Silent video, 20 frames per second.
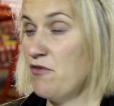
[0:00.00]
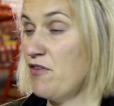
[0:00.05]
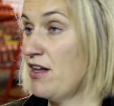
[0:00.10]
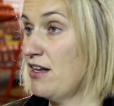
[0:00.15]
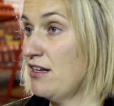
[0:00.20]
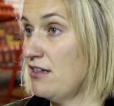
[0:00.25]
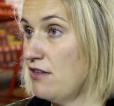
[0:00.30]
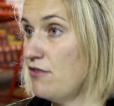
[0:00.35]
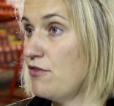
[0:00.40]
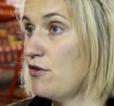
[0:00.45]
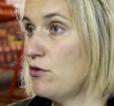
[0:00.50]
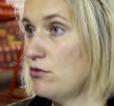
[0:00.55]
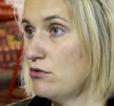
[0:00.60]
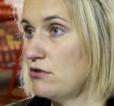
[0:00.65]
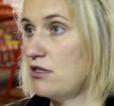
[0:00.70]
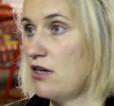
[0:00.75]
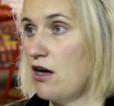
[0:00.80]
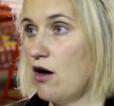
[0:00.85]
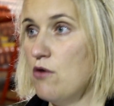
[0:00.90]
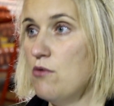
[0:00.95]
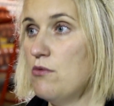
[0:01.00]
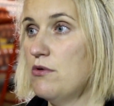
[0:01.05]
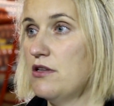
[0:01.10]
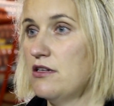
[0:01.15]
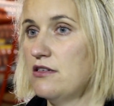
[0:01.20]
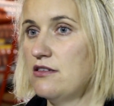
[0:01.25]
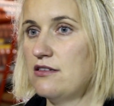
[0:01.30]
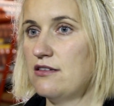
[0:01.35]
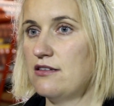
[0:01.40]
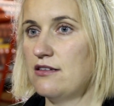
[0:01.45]
found it difficult to cope
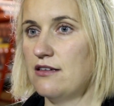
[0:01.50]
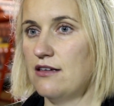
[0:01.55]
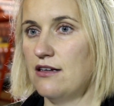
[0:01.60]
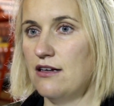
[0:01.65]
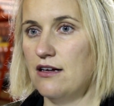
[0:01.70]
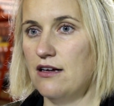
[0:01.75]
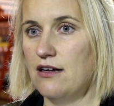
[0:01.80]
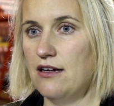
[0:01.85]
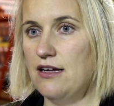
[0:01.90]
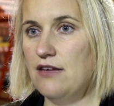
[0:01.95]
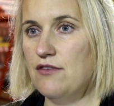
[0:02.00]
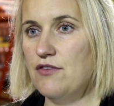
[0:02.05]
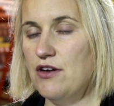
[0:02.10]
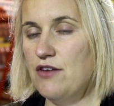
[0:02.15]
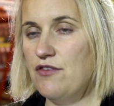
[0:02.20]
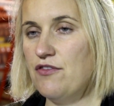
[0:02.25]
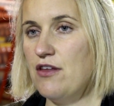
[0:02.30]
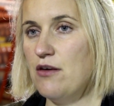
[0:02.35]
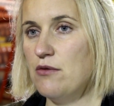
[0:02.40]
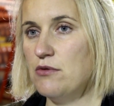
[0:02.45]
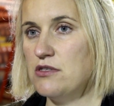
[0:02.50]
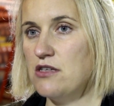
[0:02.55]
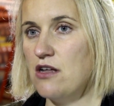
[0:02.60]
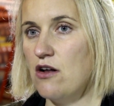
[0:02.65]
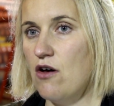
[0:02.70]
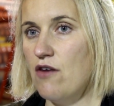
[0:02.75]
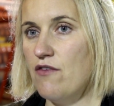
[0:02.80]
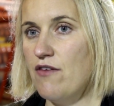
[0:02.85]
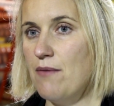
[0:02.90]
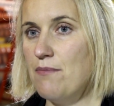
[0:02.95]
with us, even if there was
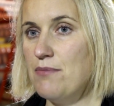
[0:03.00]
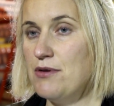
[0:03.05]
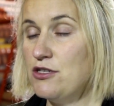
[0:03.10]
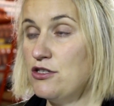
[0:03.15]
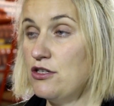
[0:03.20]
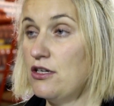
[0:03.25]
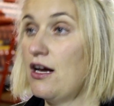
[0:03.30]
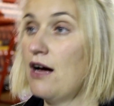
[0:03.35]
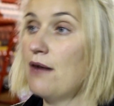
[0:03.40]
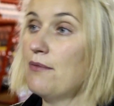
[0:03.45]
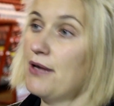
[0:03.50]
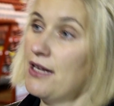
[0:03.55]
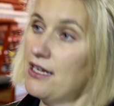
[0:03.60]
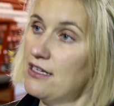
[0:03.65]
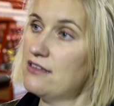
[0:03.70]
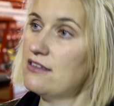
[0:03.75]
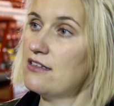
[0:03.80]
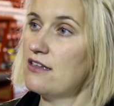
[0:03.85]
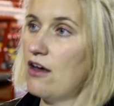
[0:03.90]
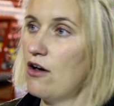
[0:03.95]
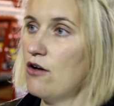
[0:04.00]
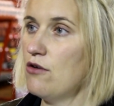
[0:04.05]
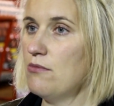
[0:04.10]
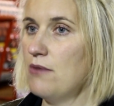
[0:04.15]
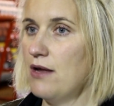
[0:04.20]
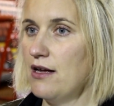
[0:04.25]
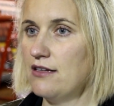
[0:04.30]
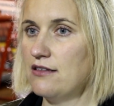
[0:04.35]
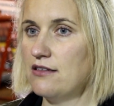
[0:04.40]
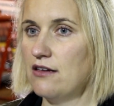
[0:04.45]
a lot of ambition coming into the
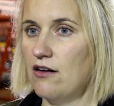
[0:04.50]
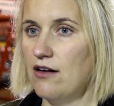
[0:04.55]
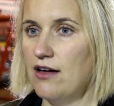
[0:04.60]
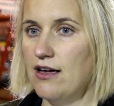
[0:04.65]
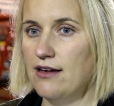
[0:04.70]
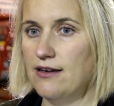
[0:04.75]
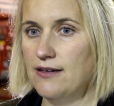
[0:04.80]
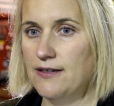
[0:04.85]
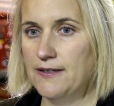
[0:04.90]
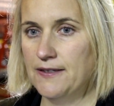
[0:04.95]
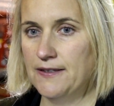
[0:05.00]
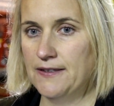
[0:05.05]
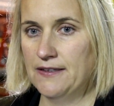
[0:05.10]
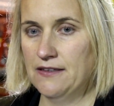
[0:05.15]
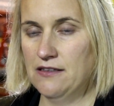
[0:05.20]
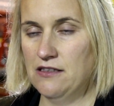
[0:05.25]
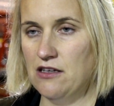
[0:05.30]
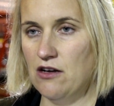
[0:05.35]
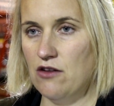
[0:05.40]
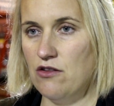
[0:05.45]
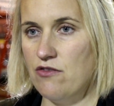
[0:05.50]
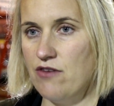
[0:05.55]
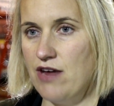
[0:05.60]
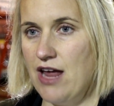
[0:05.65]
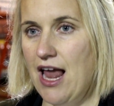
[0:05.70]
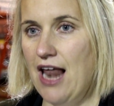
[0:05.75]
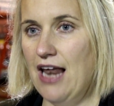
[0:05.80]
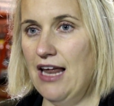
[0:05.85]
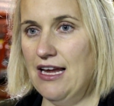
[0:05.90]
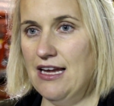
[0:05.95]
home leg tie. The
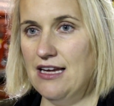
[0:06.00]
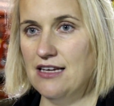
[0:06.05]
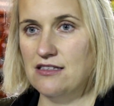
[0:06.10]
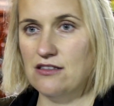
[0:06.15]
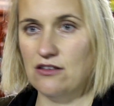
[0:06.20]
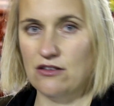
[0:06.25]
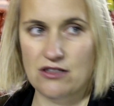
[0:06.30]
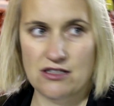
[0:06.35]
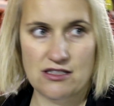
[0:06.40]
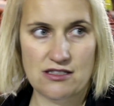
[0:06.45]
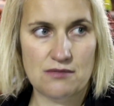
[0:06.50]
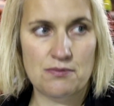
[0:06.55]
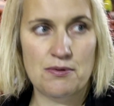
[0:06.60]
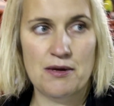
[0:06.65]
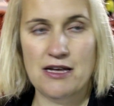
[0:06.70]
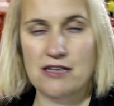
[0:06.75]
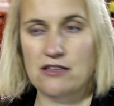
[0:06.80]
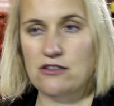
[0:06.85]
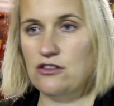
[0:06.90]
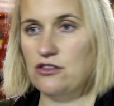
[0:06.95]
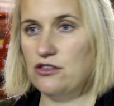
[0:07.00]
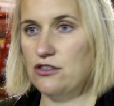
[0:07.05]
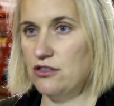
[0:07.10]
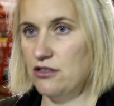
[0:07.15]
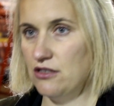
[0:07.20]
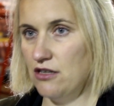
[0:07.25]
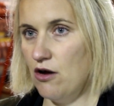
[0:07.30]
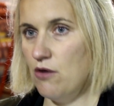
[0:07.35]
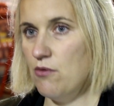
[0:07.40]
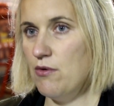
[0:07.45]
reality is on this
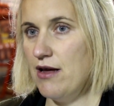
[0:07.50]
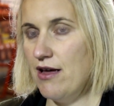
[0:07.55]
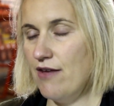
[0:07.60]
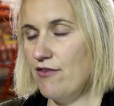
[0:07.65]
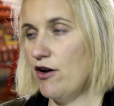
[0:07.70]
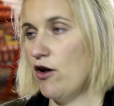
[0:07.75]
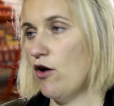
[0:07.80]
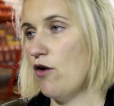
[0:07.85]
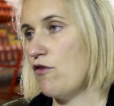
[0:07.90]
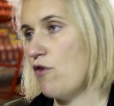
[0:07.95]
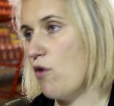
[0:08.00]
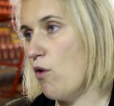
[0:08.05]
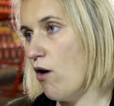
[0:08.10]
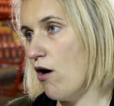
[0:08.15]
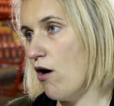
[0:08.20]
pitch, we have a lot of